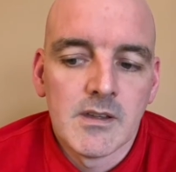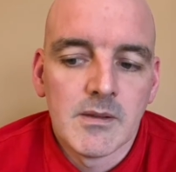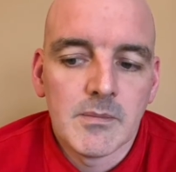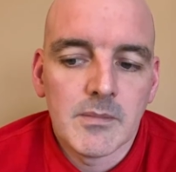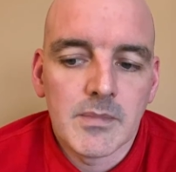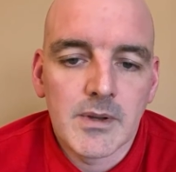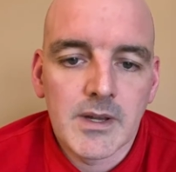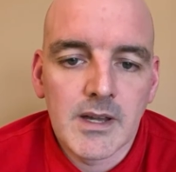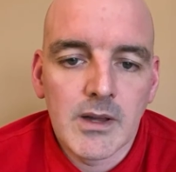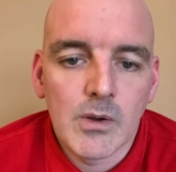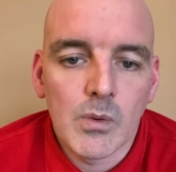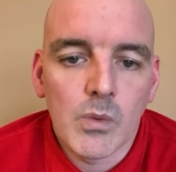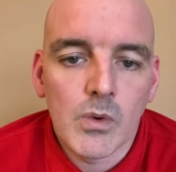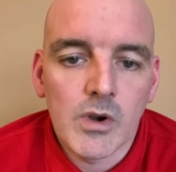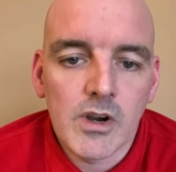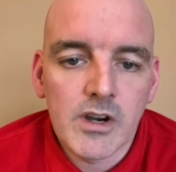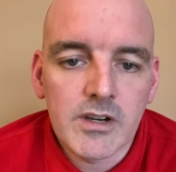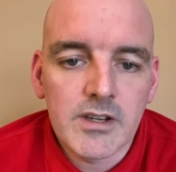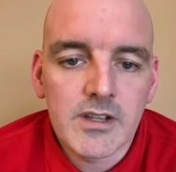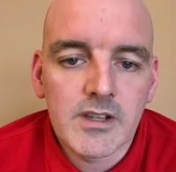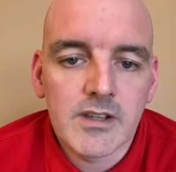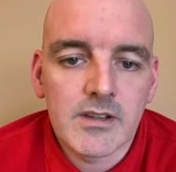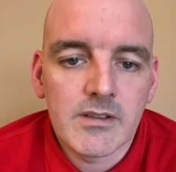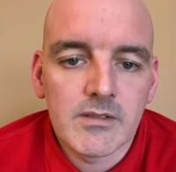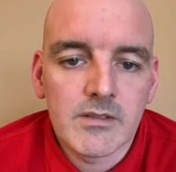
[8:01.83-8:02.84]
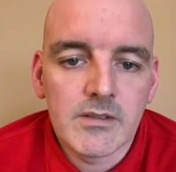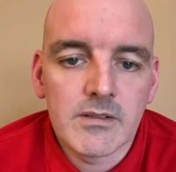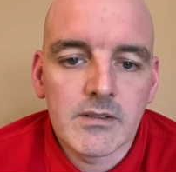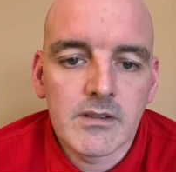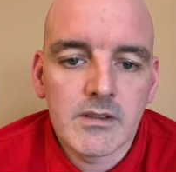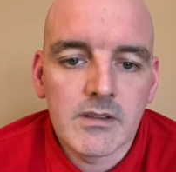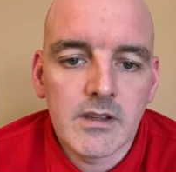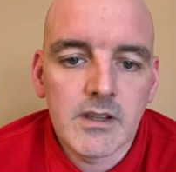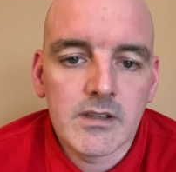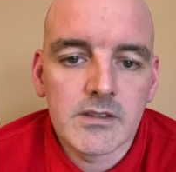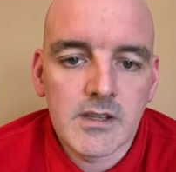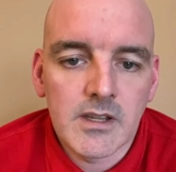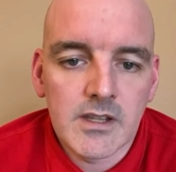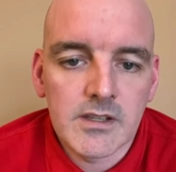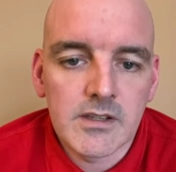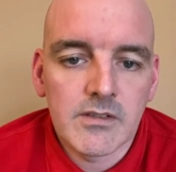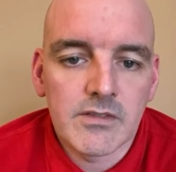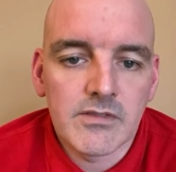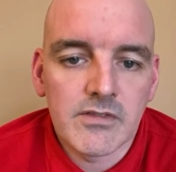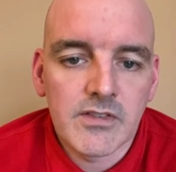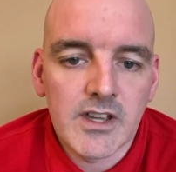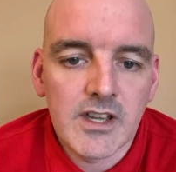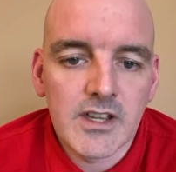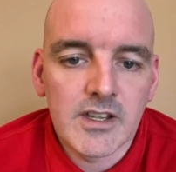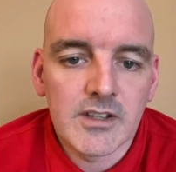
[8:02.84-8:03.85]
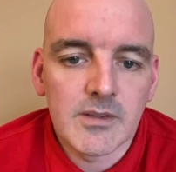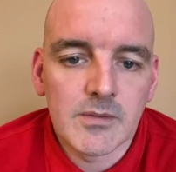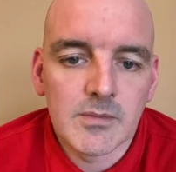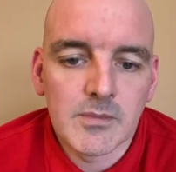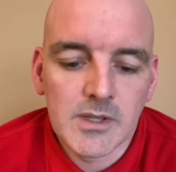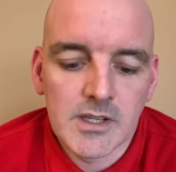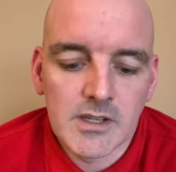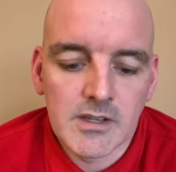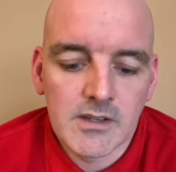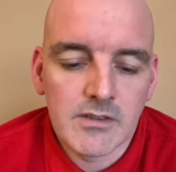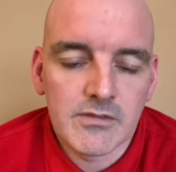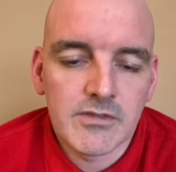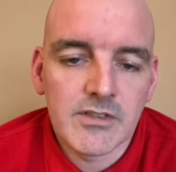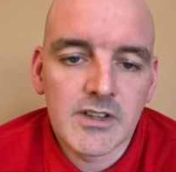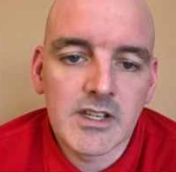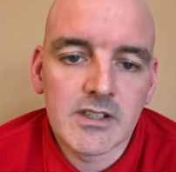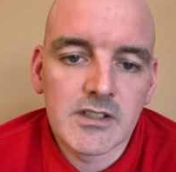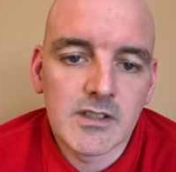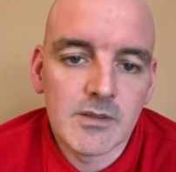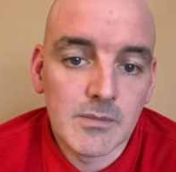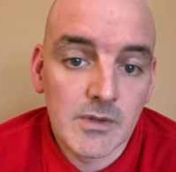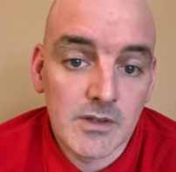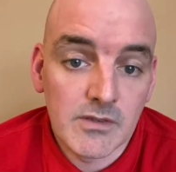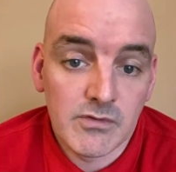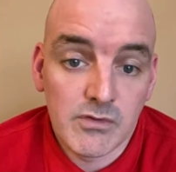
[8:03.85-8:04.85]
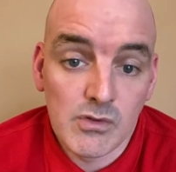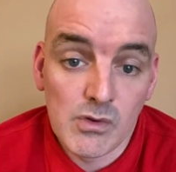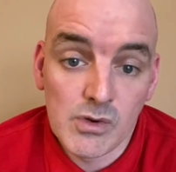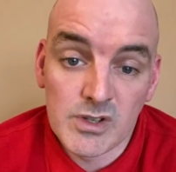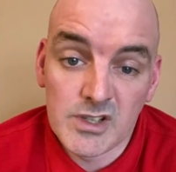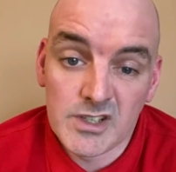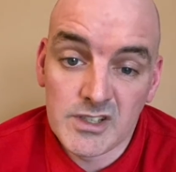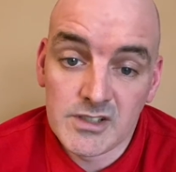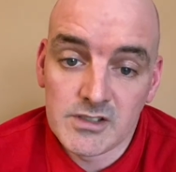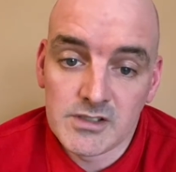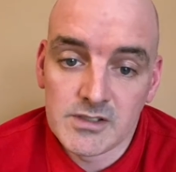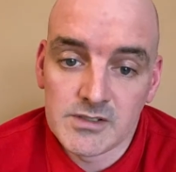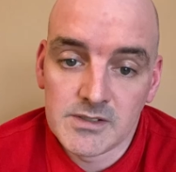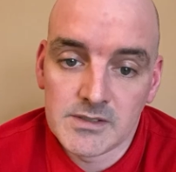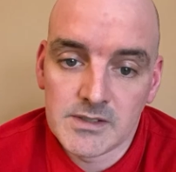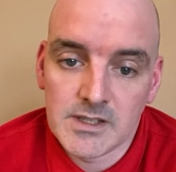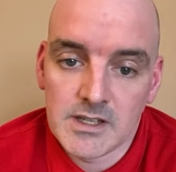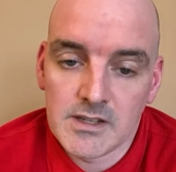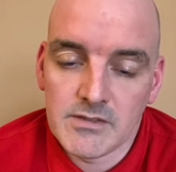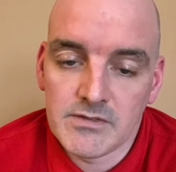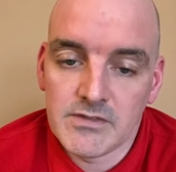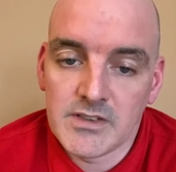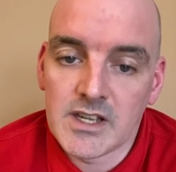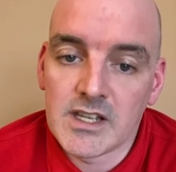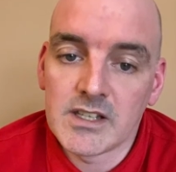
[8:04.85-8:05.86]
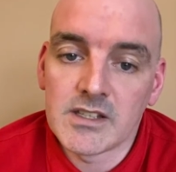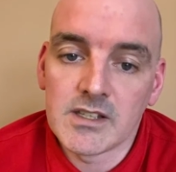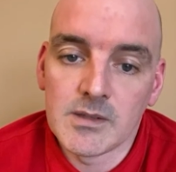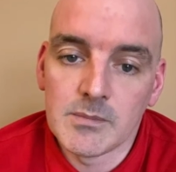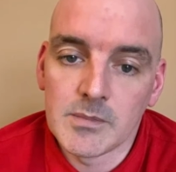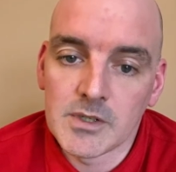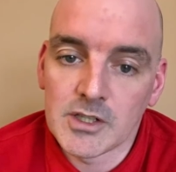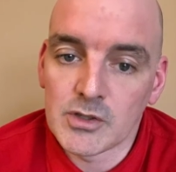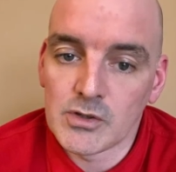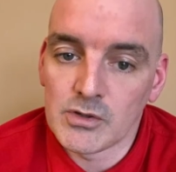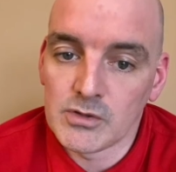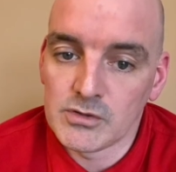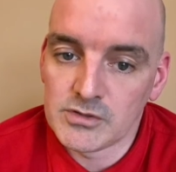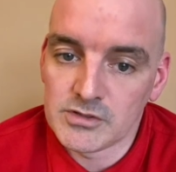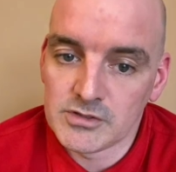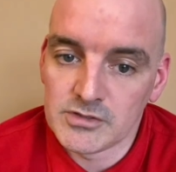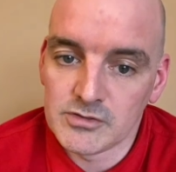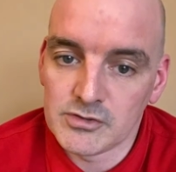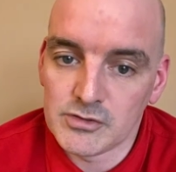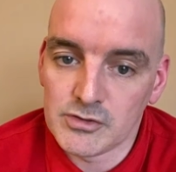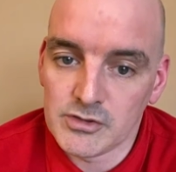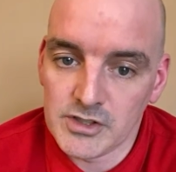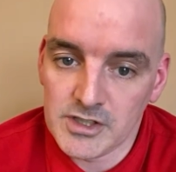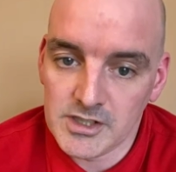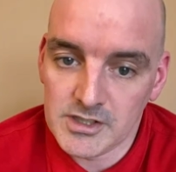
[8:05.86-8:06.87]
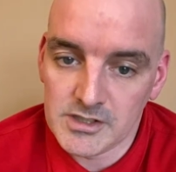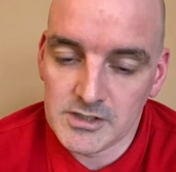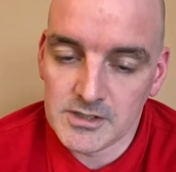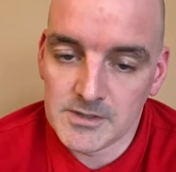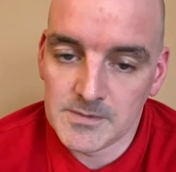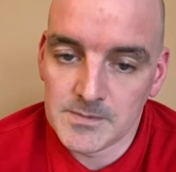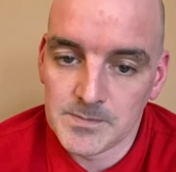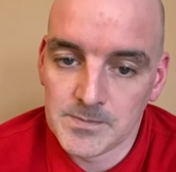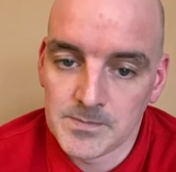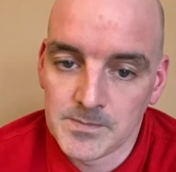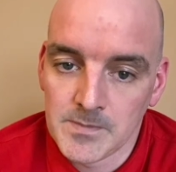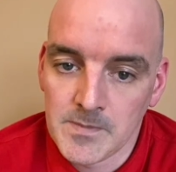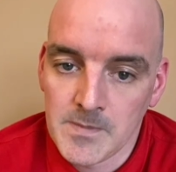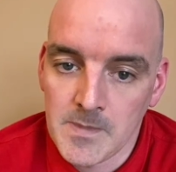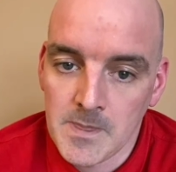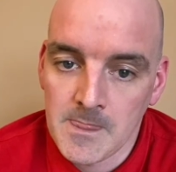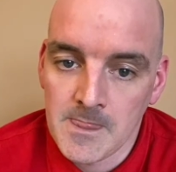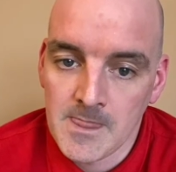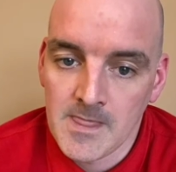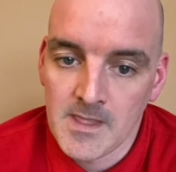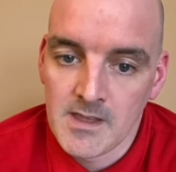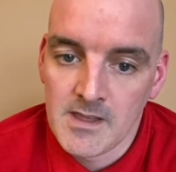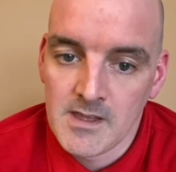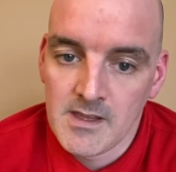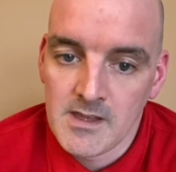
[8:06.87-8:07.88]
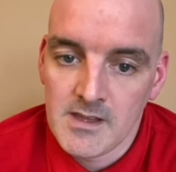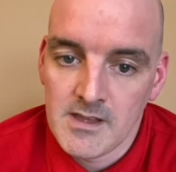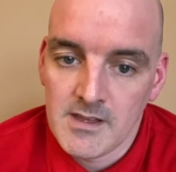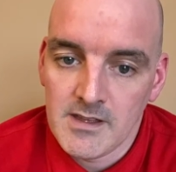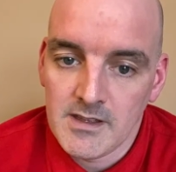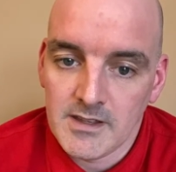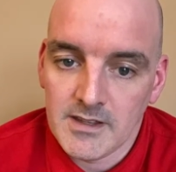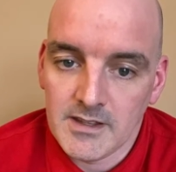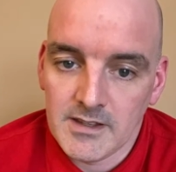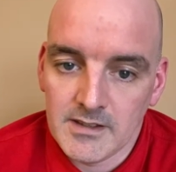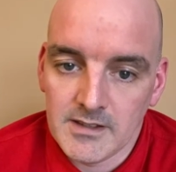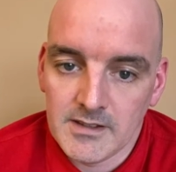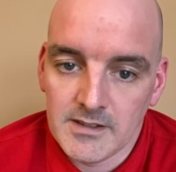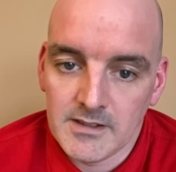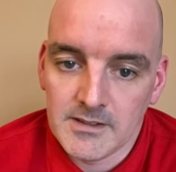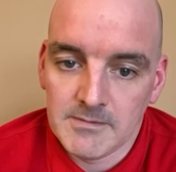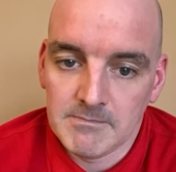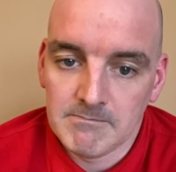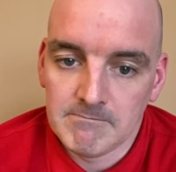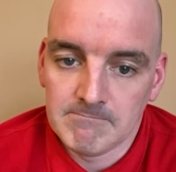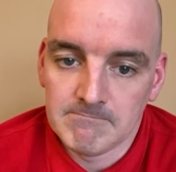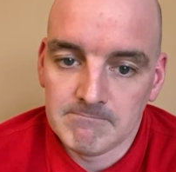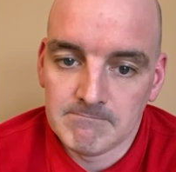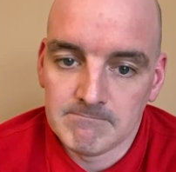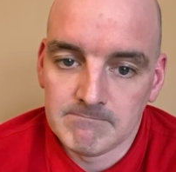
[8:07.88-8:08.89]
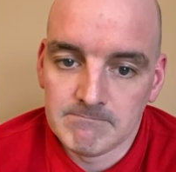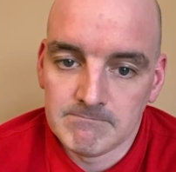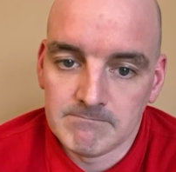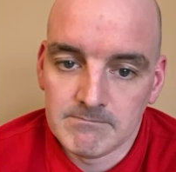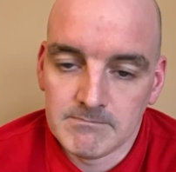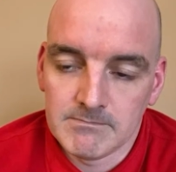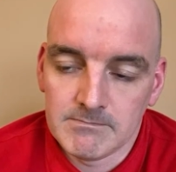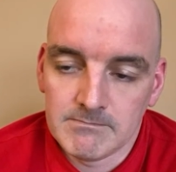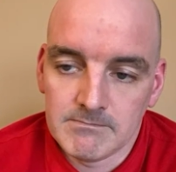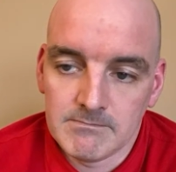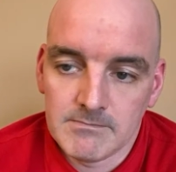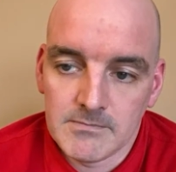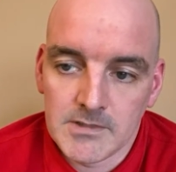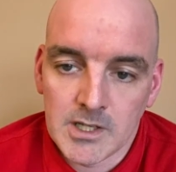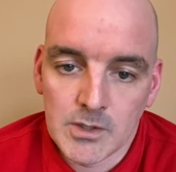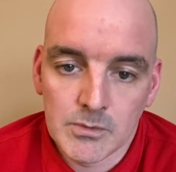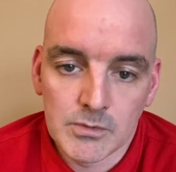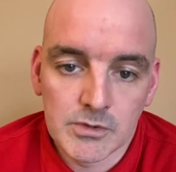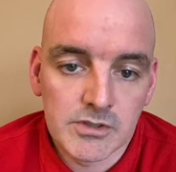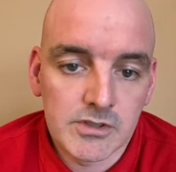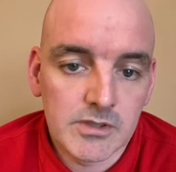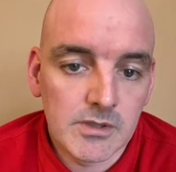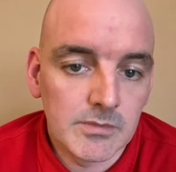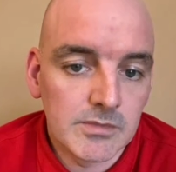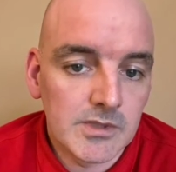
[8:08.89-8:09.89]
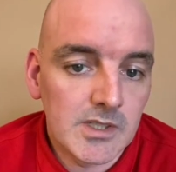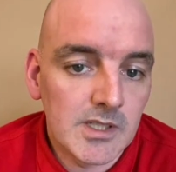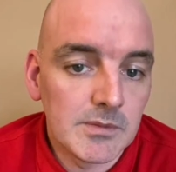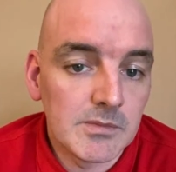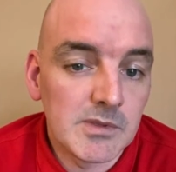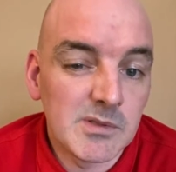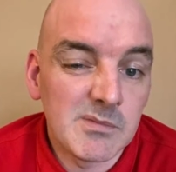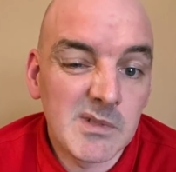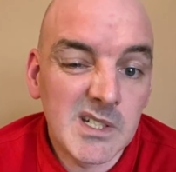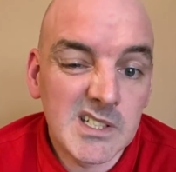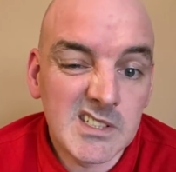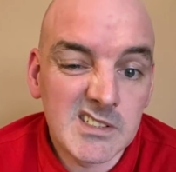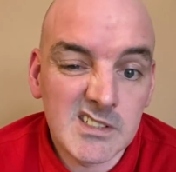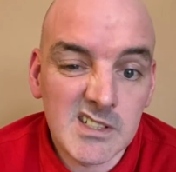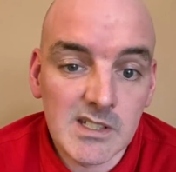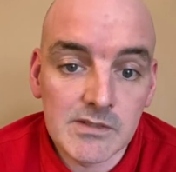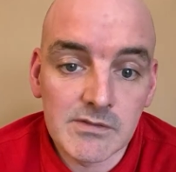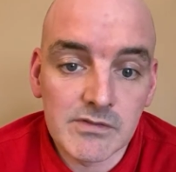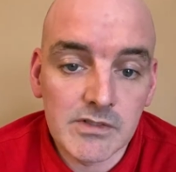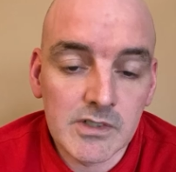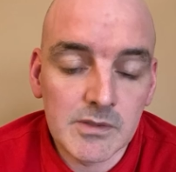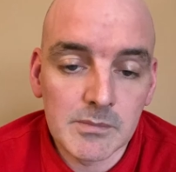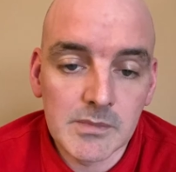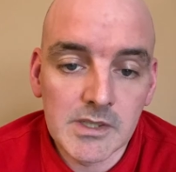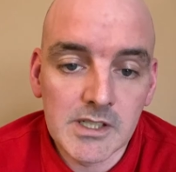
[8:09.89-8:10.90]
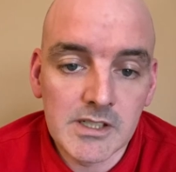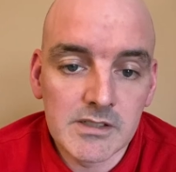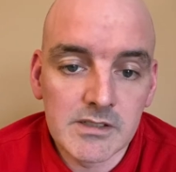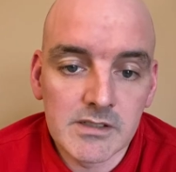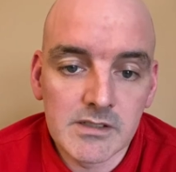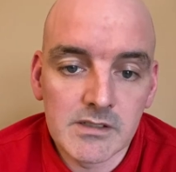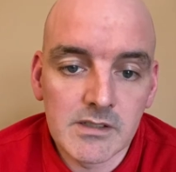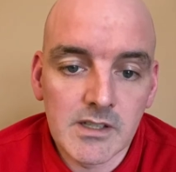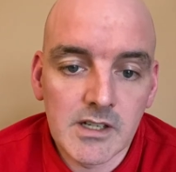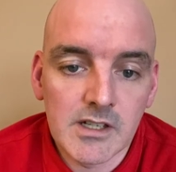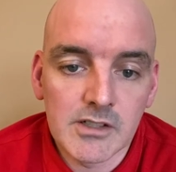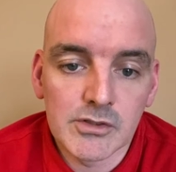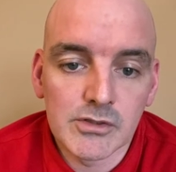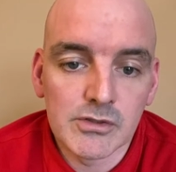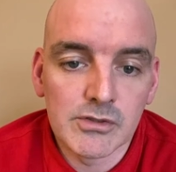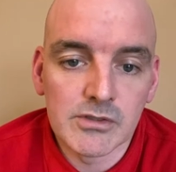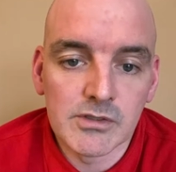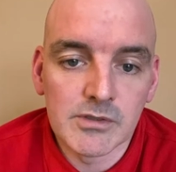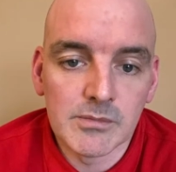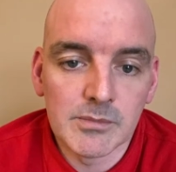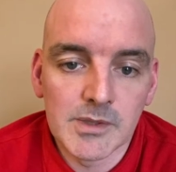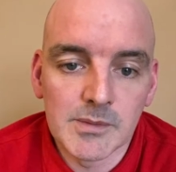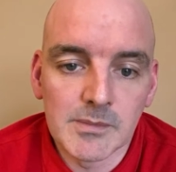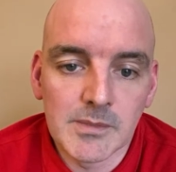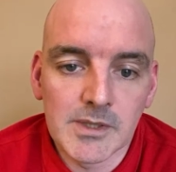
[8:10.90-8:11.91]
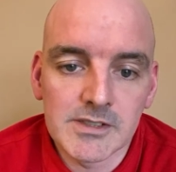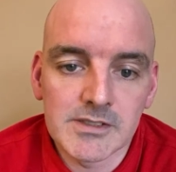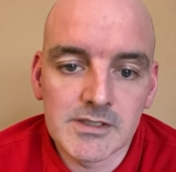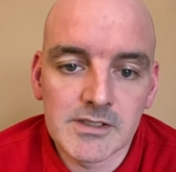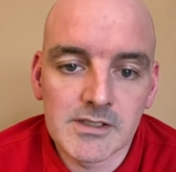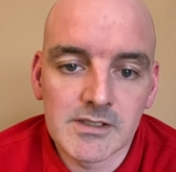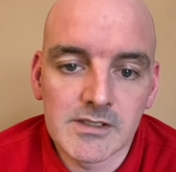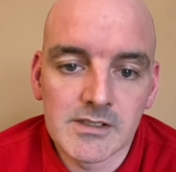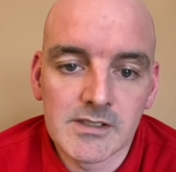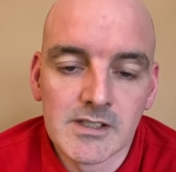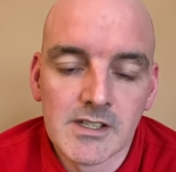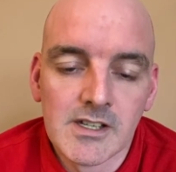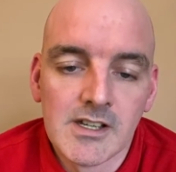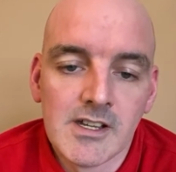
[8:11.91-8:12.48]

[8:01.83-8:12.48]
But at work it did affect me. It affected my focus, it affected my concentration. I would sometimes miss information that I shouldn't be missing.